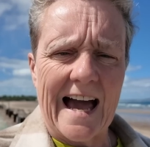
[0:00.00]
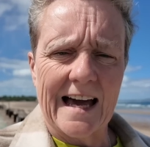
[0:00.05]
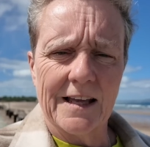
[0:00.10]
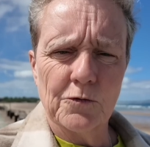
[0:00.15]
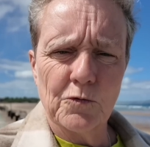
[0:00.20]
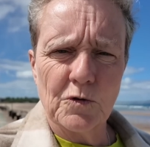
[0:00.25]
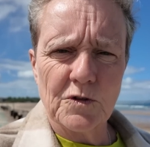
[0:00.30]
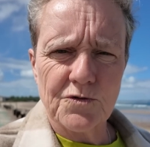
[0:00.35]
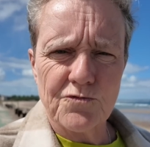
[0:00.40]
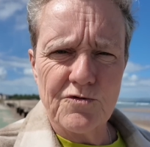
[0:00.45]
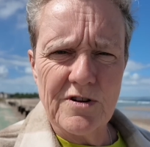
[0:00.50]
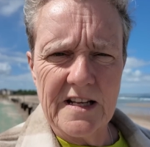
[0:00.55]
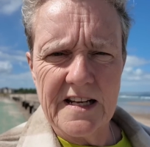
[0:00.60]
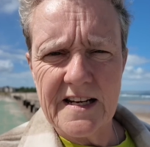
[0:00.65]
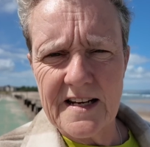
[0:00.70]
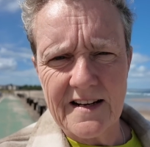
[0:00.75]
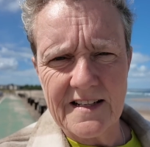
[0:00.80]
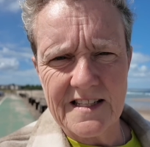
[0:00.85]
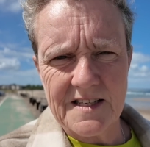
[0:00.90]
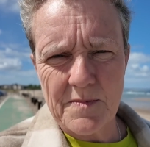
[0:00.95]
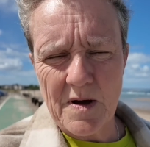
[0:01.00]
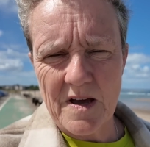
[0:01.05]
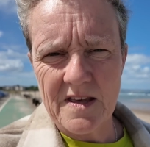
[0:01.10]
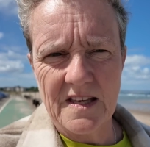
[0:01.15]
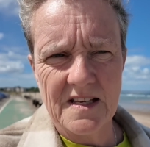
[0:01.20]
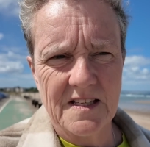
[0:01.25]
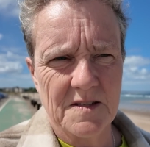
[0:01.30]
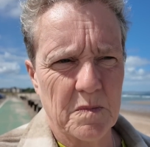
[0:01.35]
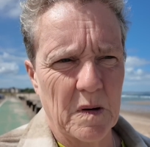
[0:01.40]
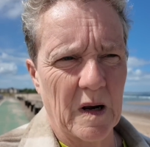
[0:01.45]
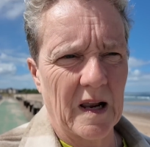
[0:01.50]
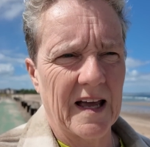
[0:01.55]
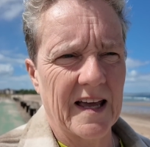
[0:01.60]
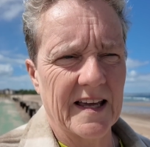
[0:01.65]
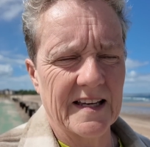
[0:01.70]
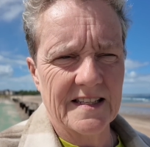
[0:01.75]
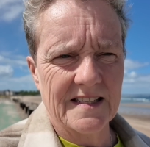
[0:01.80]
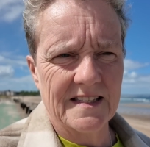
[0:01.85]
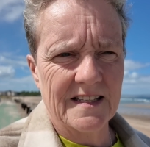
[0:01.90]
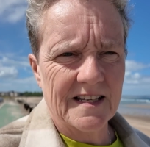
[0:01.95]
And what's really nice about this
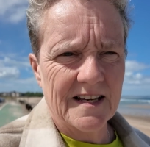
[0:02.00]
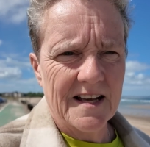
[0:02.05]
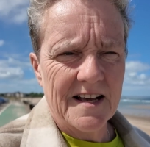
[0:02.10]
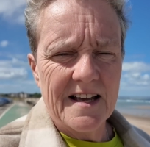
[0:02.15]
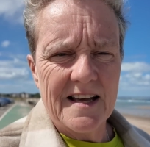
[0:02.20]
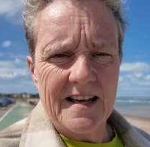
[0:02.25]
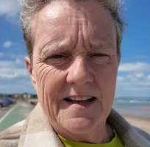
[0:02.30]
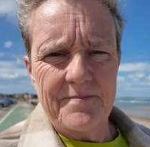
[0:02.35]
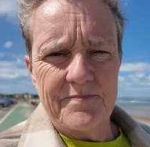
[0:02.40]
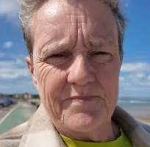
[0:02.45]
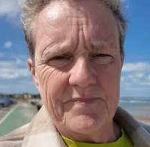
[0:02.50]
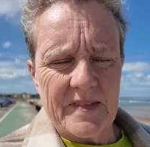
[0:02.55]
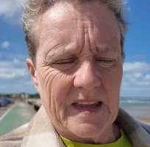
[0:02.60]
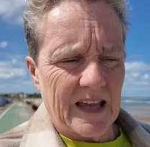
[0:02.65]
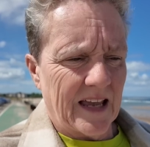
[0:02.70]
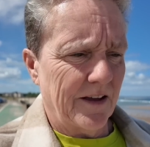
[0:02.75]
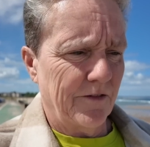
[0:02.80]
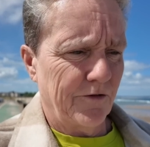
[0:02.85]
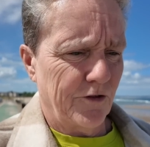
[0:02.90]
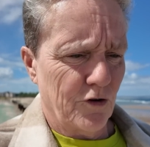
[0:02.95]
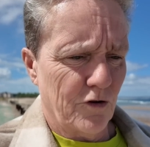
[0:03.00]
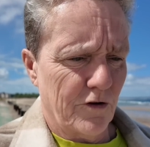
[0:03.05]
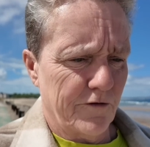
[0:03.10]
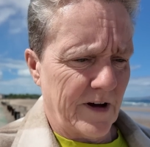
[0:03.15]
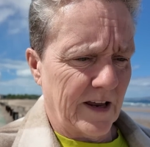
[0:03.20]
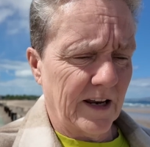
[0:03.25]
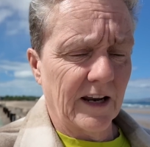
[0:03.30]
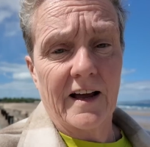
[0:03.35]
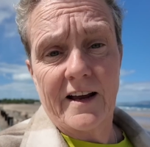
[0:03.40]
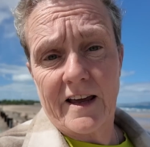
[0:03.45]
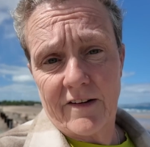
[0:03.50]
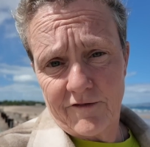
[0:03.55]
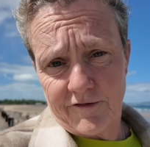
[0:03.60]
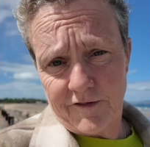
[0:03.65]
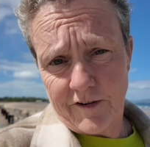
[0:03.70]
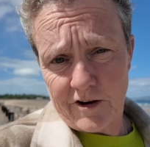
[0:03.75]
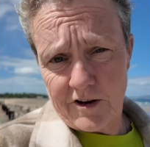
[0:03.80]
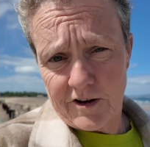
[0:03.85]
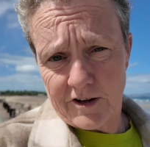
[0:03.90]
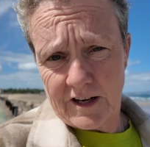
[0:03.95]
place, if you're a van
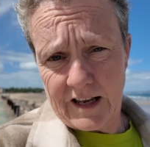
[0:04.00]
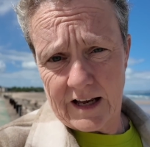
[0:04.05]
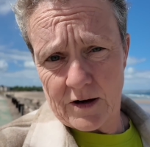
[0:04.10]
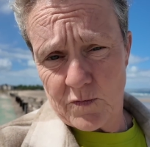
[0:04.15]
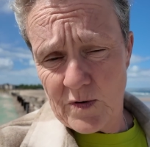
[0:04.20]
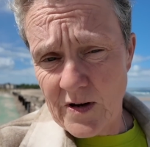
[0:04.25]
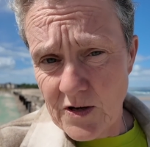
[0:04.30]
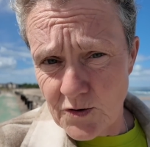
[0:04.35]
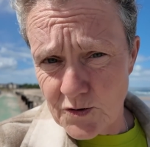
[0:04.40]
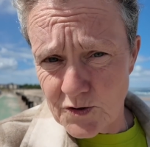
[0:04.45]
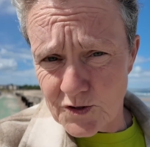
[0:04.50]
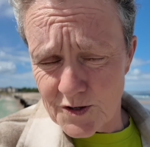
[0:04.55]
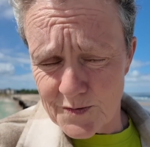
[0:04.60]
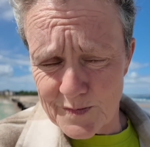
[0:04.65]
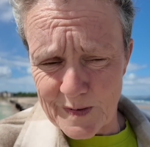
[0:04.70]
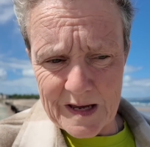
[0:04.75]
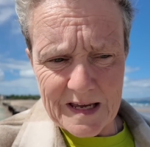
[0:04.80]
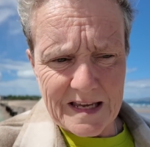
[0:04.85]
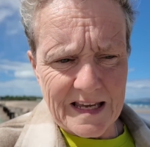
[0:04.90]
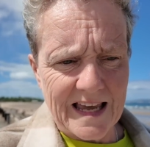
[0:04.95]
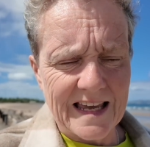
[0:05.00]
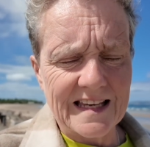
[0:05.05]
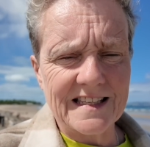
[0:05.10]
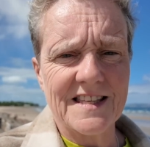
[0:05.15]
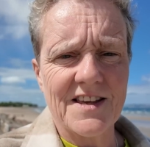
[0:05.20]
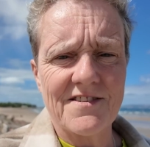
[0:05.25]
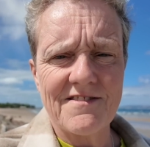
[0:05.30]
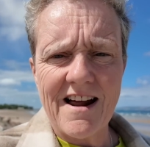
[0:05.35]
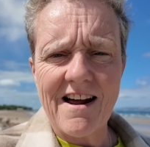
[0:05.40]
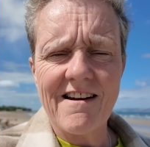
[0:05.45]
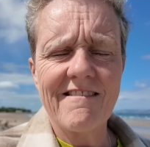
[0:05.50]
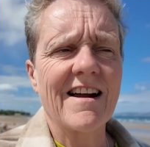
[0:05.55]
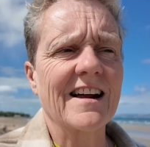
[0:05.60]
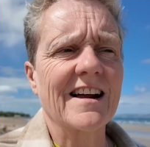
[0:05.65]
lifer like we used to be, is there are